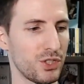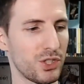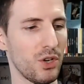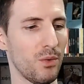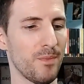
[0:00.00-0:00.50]

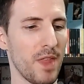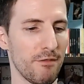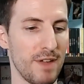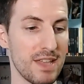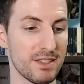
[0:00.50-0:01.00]
So
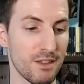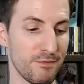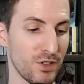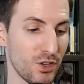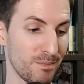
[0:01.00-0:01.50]
fans of the
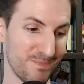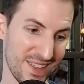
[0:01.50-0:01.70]
film,